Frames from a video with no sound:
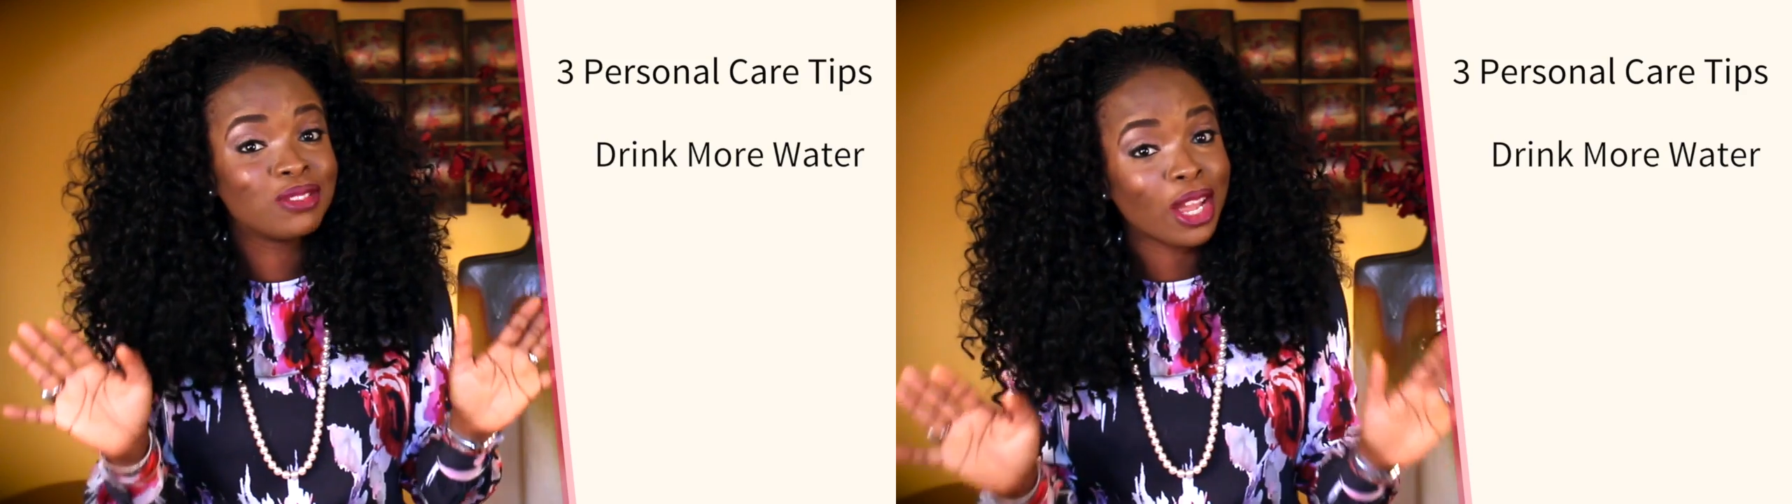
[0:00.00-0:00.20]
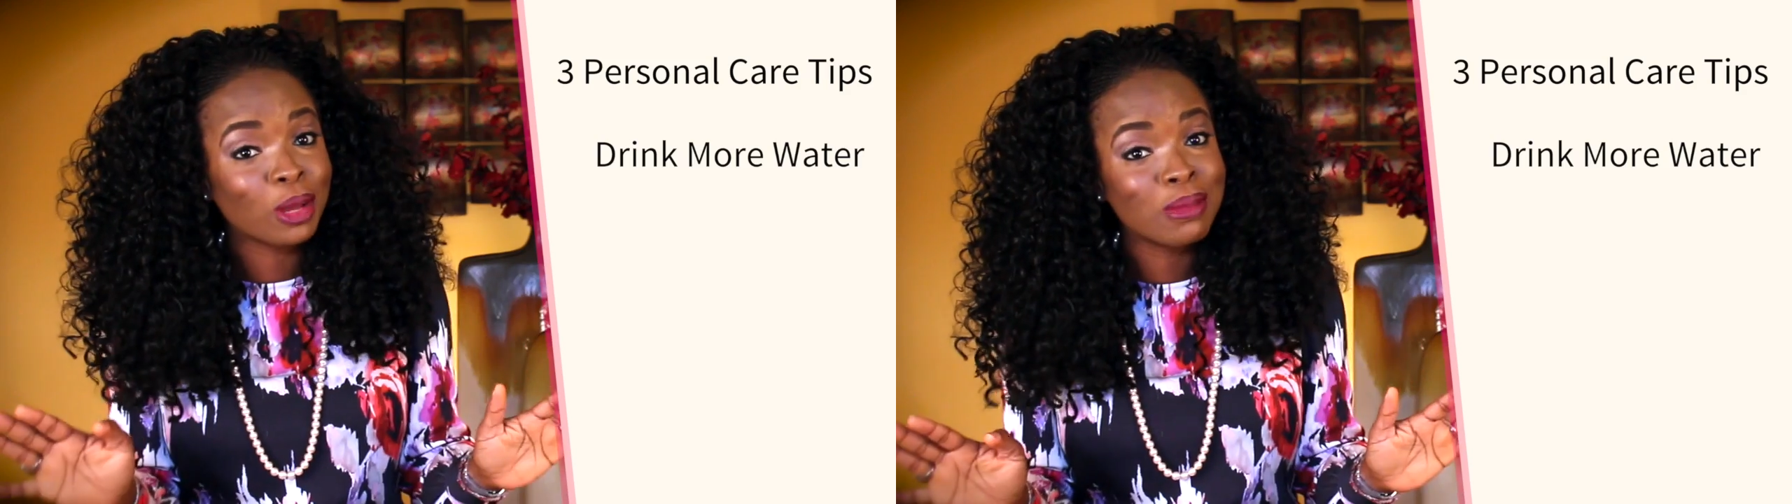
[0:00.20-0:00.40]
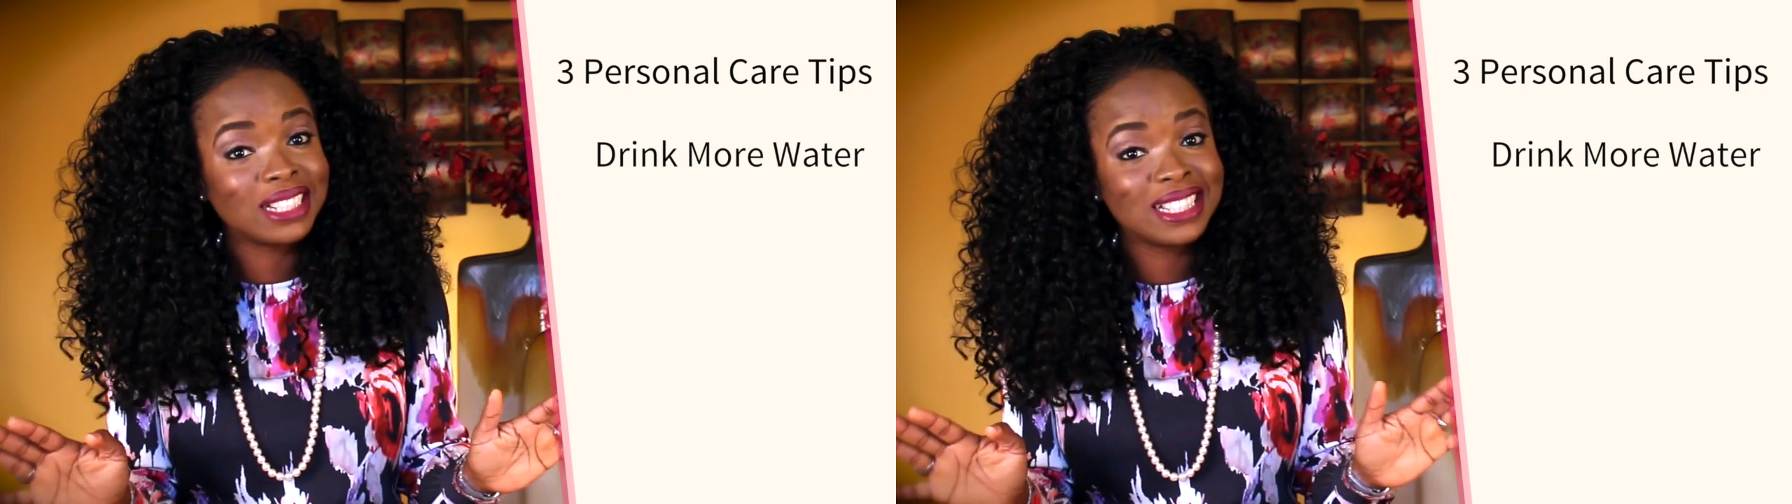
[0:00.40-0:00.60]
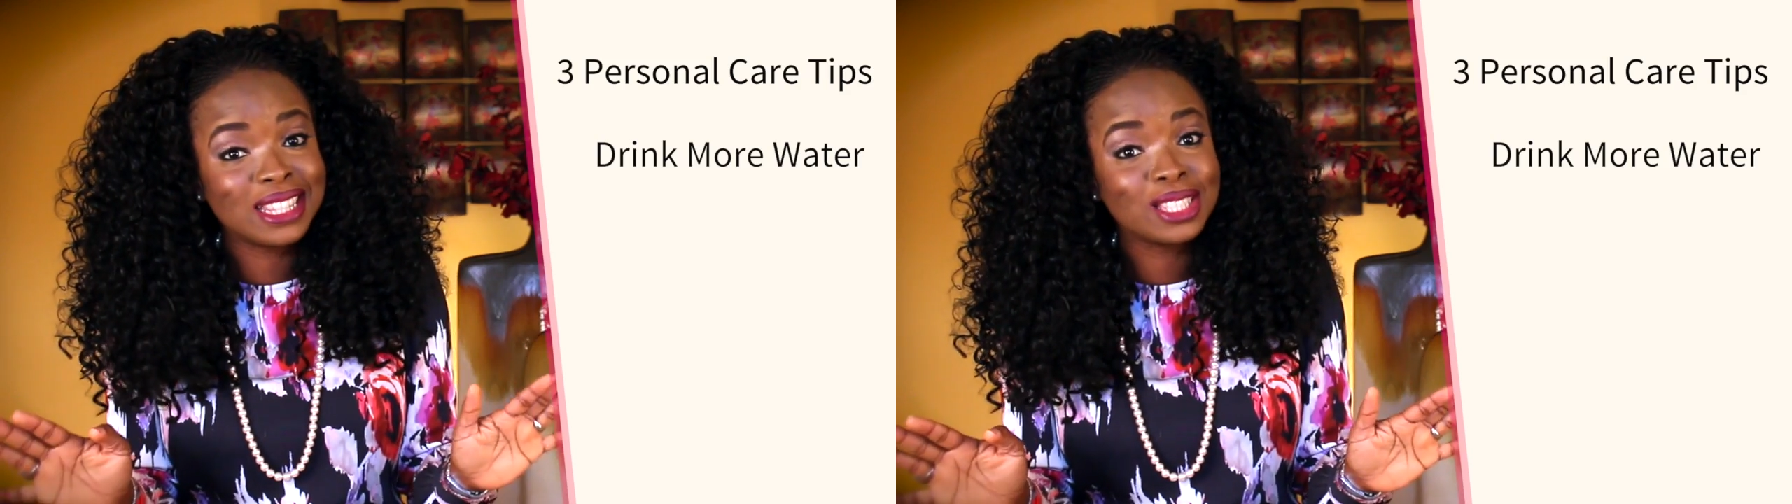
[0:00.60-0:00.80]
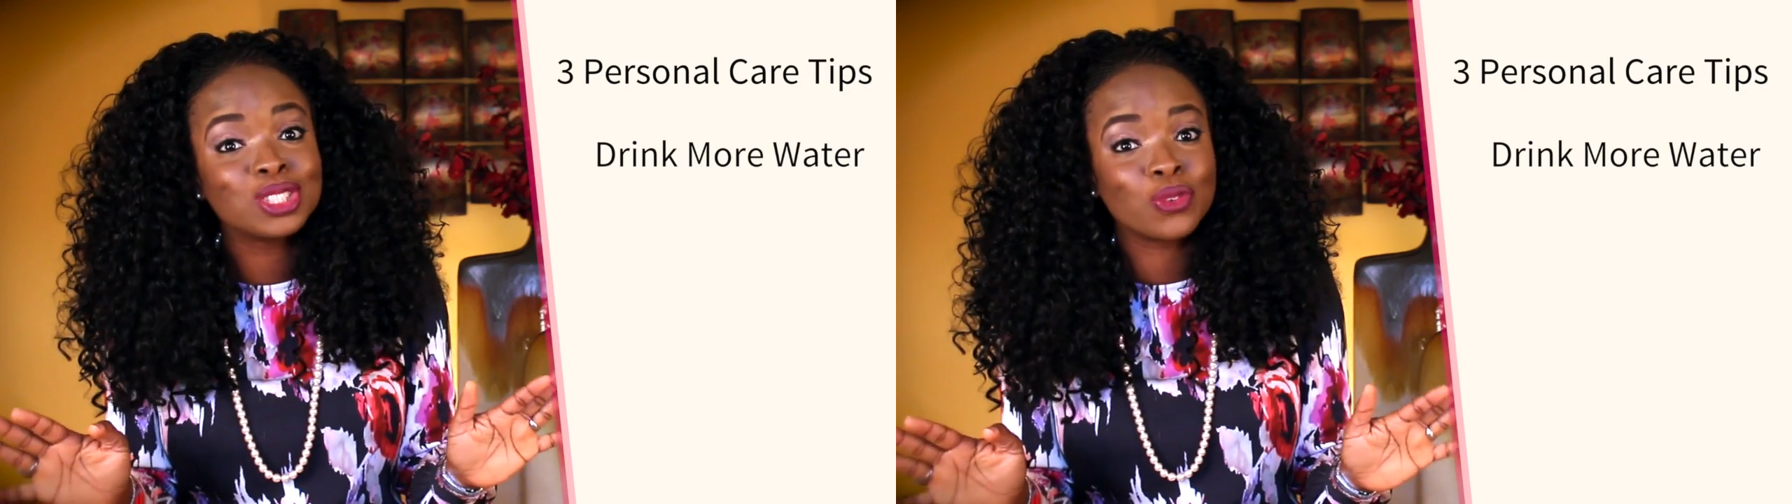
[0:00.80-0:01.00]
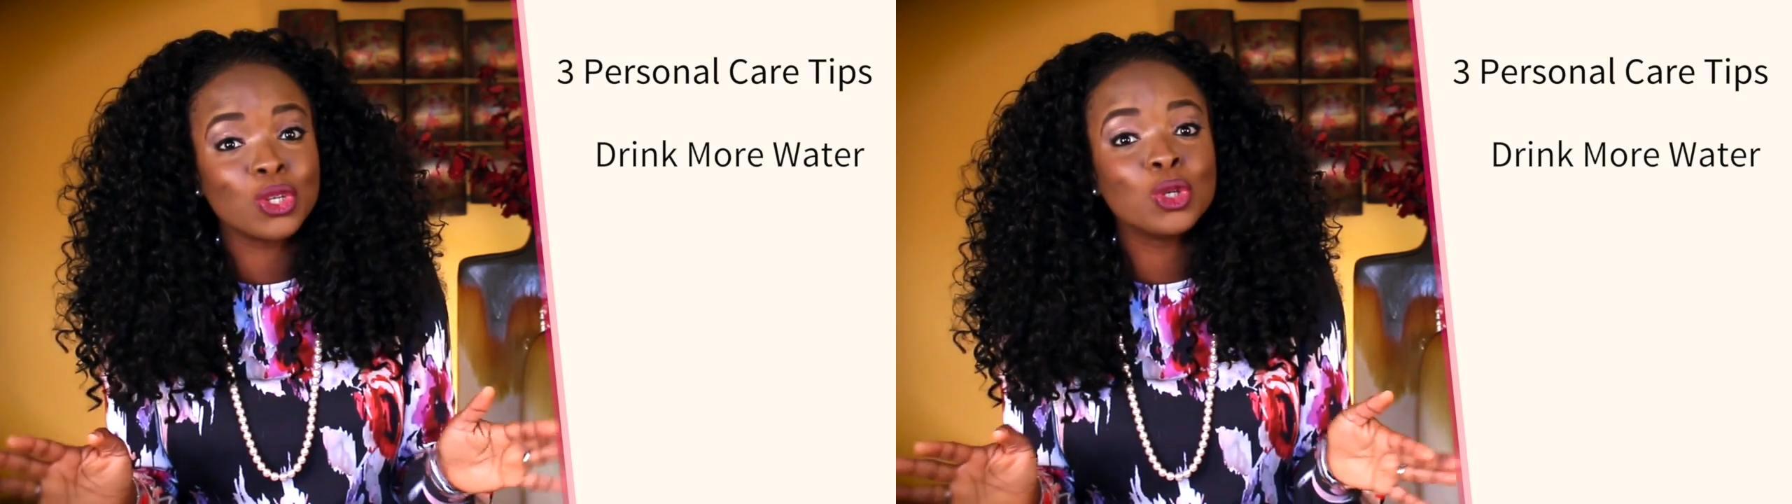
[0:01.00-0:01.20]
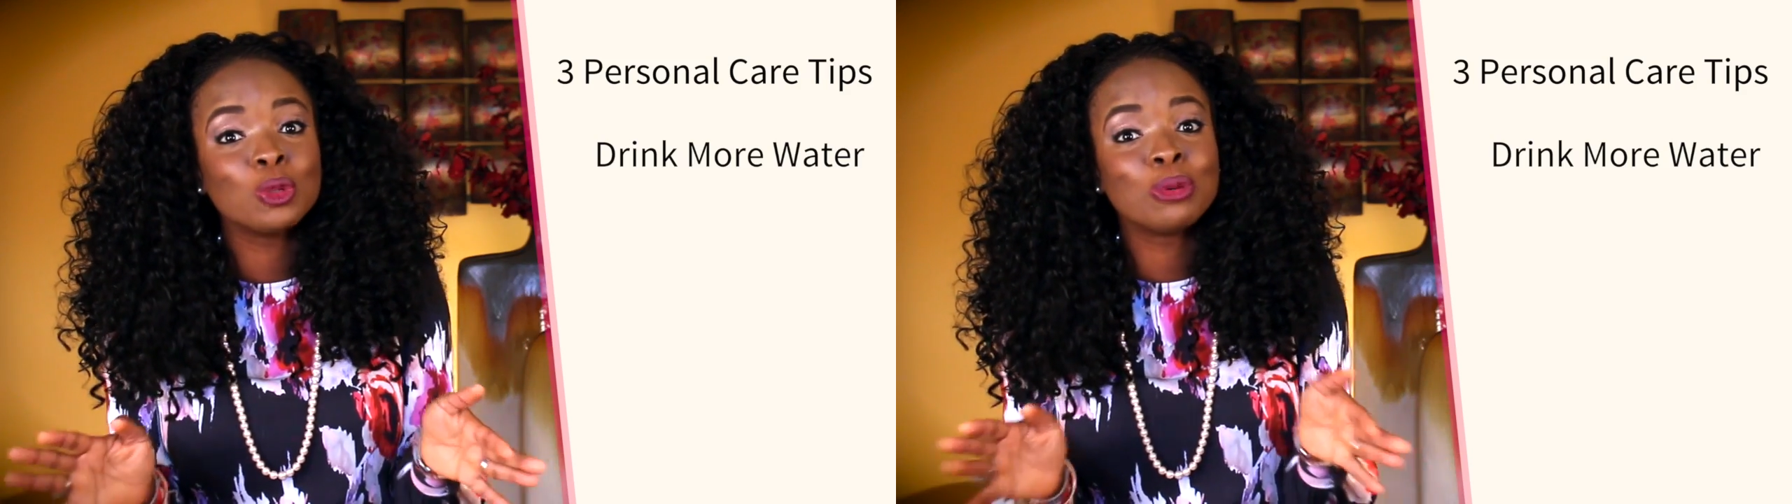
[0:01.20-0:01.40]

recommending this for you,